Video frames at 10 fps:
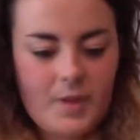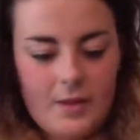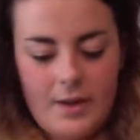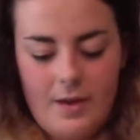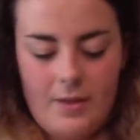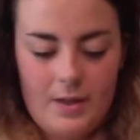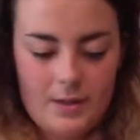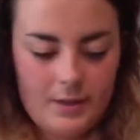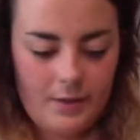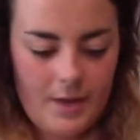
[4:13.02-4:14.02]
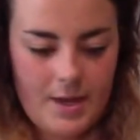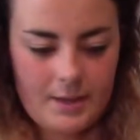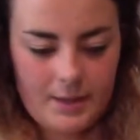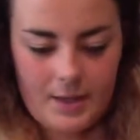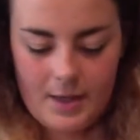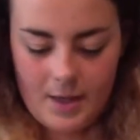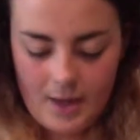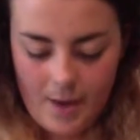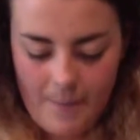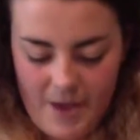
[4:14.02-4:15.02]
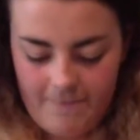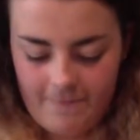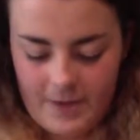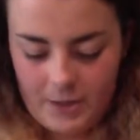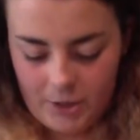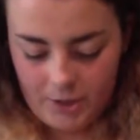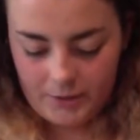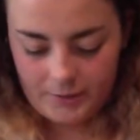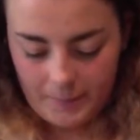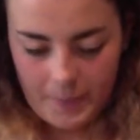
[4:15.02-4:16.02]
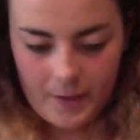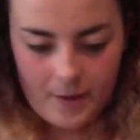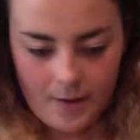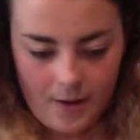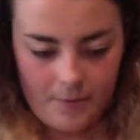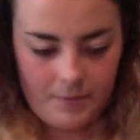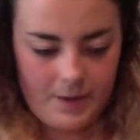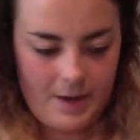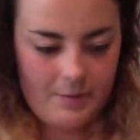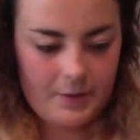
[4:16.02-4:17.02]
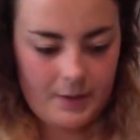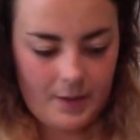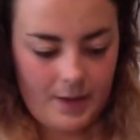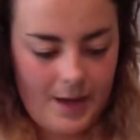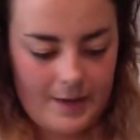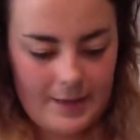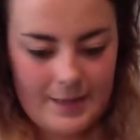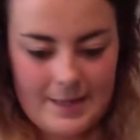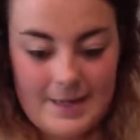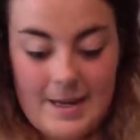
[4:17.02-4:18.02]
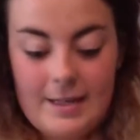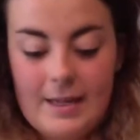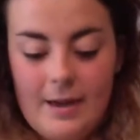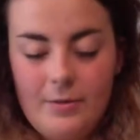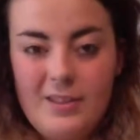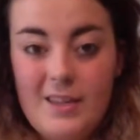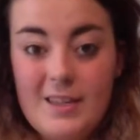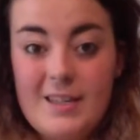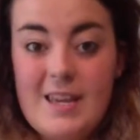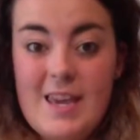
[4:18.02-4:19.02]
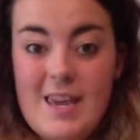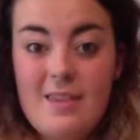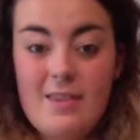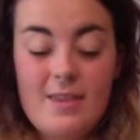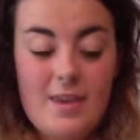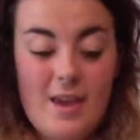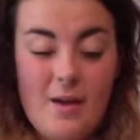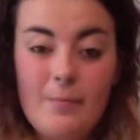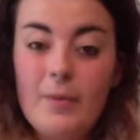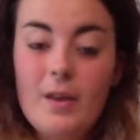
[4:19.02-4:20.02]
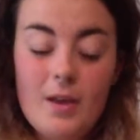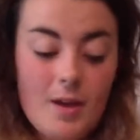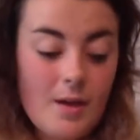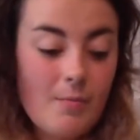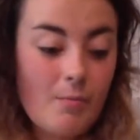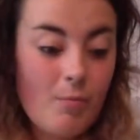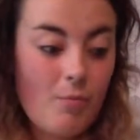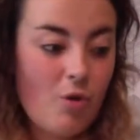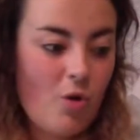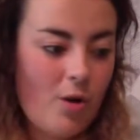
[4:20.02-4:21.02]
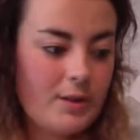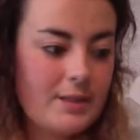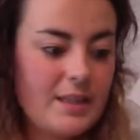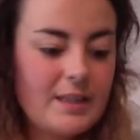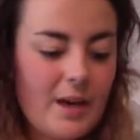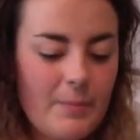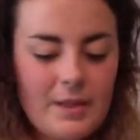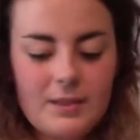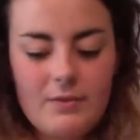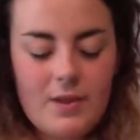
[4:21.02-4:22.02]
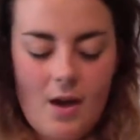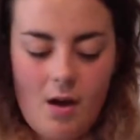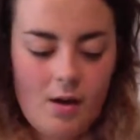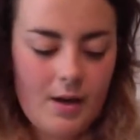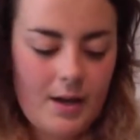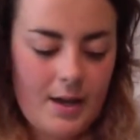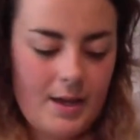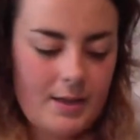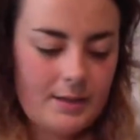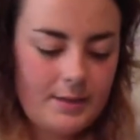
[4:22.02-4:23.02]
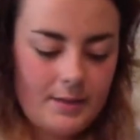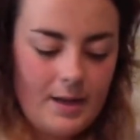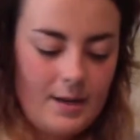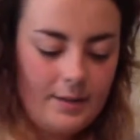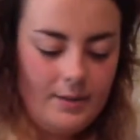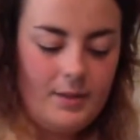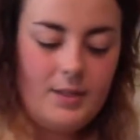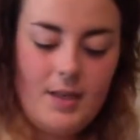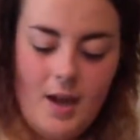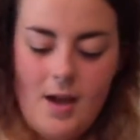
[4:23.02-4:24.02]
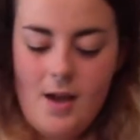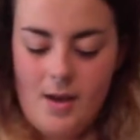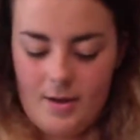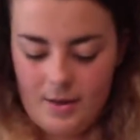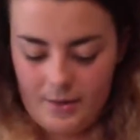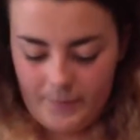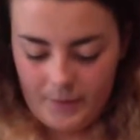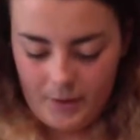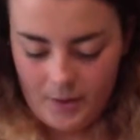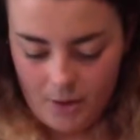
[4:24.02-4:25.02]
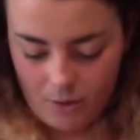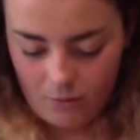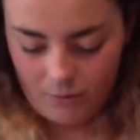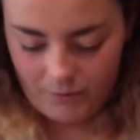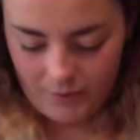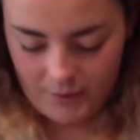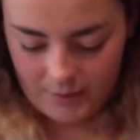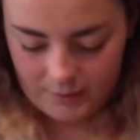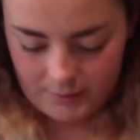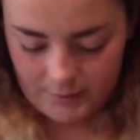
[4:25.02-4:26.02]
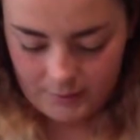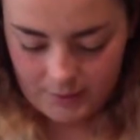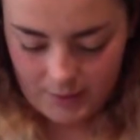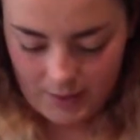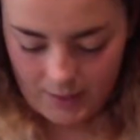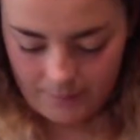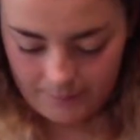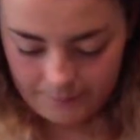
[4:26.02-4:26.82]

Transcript: Now then, so there's the main features. I will now start adding the details, like the teeth, the more detailed bits of the eyes, the tongue, all of the things that you see